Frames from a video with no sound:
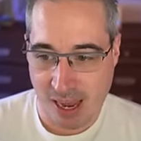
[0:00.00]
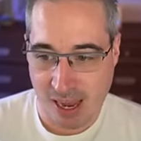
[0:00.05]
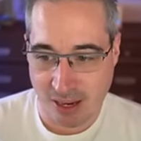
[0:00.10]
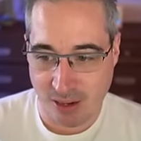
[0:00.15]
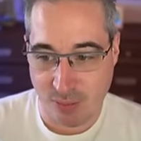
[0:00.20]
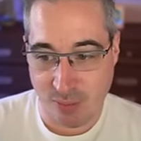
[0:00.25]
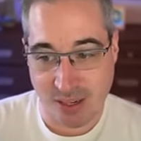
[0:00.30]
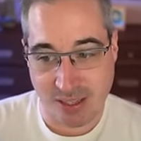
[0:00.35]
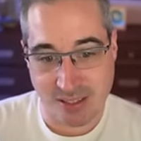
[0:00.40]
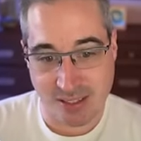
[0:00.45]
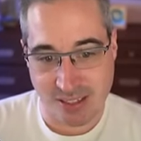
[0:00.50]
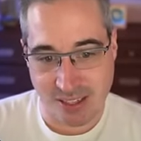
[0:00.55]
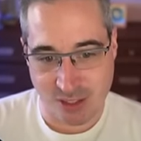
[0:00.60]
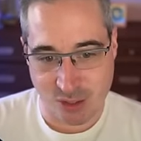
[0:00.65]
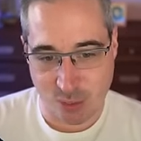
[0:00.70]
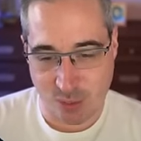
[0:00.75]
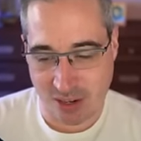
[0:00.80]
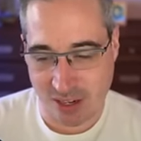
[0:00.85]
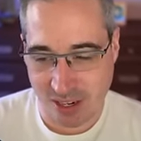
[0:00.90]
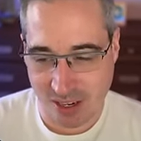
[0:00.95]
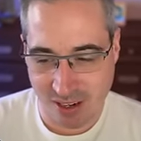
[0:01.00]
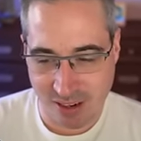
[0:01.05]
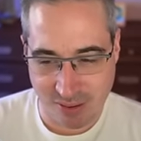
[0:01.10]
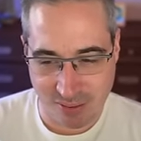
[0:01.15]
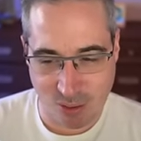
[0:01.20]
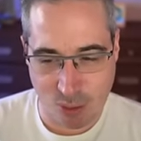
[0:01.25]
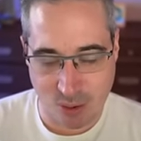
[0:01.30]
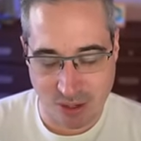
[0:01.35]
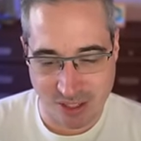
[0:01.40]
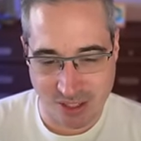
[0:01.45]
And we can see it's working.
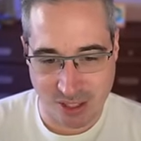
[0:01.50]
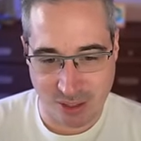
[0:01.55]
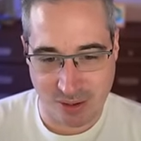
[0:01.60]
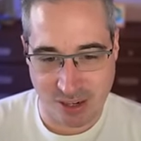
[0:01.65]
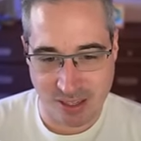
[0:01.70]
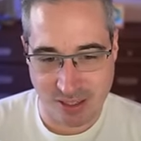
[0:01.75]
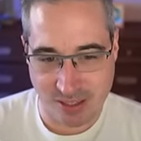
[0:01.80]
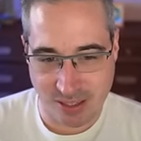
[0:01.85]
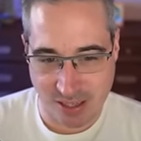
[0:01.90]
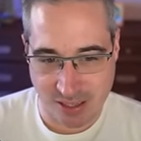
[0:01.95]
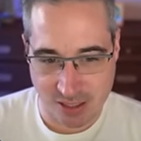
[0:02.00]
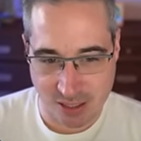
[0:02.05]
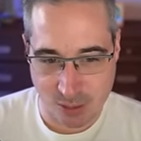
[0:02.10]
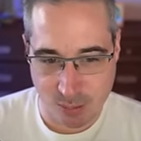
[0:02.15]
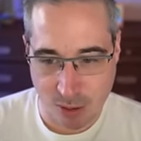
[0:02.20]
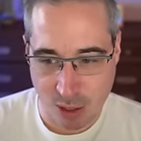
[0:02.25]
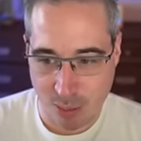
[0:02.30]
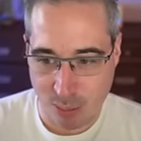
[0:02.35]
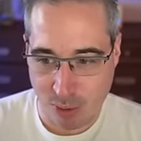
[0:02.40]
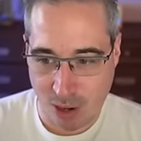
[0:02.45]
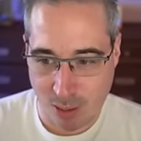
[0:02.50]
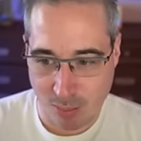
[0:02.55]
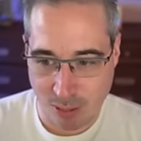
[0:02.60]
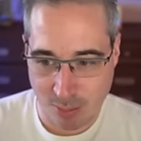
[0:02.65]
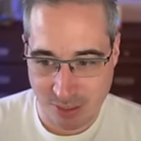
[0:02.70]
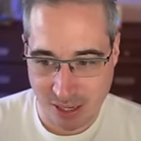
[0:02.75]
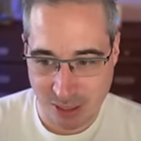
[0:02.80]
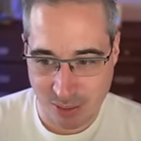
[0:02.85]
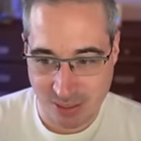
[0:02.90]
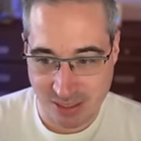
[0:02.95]
Of course, there is a small
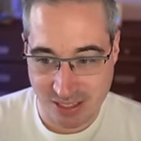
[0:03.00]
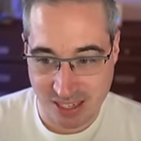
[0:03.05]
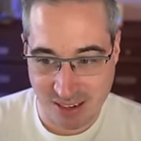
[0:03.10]
problem now.